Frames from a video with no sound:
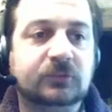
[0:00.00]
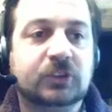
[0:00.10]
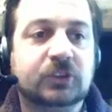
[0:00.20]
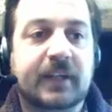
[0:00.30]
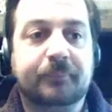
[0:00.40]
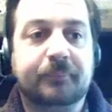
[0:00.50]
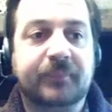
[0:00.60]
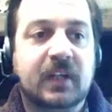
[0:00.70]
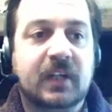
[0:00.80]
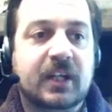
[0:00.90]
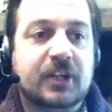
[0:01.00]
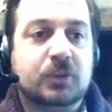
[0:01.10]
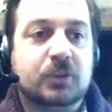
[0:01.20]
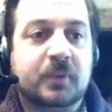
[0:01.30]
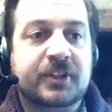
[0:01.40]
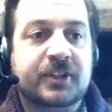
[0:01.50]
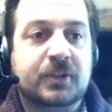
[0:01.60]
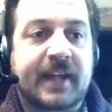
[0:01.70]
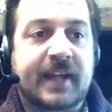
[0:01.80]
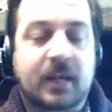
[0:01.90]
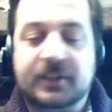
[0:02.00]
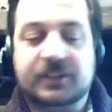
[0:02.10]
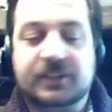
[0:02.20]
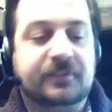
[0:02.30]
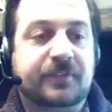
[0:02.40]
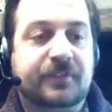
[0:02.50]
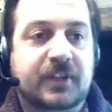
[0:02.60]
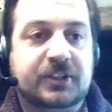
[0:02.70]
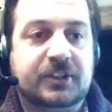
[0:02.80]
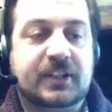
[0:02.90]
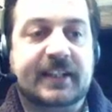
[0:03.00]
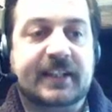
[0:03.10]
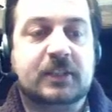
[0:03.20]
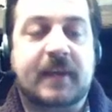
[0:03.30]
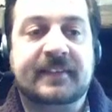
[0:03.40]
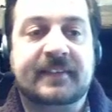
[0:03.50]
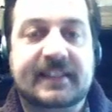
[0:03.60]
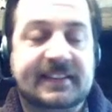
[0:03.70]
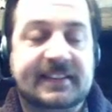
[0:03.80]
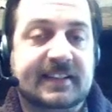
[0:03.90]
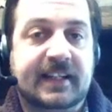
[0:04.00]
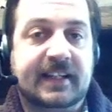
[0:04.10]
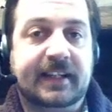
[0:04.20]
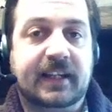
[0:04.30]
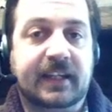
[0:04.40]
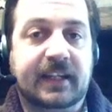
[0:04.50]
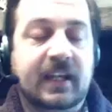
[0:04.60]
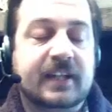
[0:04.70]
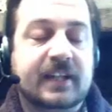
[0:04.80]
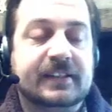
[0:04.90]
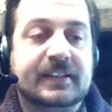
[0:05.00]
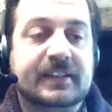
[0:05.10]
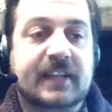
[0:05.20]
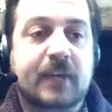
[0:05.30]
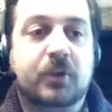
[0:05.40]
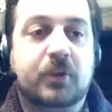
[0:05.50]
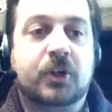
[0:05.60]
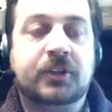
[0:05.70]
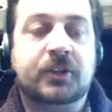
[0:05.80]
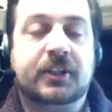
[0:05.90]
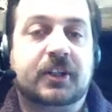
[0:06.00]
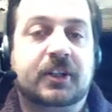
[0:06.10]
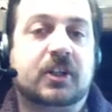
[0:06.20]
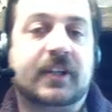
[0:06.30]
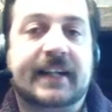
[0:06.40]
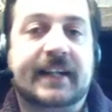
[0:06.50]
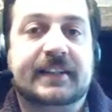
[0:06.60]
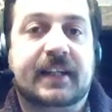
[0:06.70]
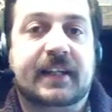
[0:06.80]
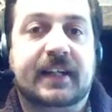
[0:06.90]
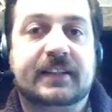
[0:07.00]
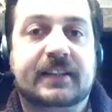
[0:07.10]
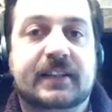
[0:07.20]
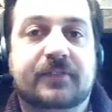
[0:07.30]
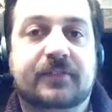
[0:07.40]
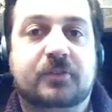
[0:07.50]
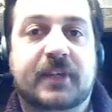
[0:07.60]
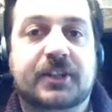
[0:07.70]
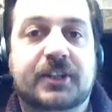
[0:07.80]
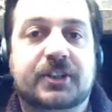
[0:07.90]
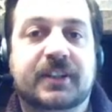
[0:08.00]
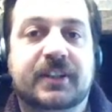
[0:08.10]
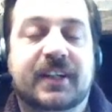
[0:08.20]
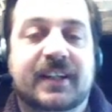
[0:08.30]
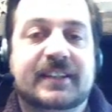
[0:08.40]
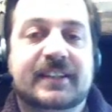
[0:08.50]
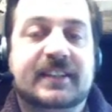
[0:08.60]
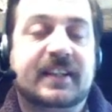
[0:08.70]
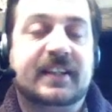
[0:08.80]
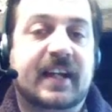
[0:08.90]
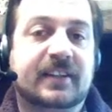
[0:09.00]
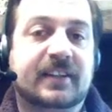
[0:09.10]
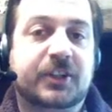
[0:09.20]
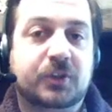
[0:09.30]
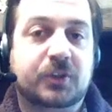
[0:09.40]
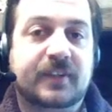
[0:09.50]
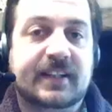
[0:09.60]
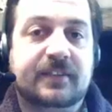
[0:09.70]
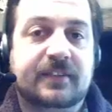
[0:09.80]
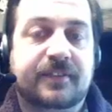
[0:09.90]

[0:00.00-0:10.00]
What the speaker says: Okay, so what we're going to do now is just first expand this slightly to say we're only going to concatenate information to that QVD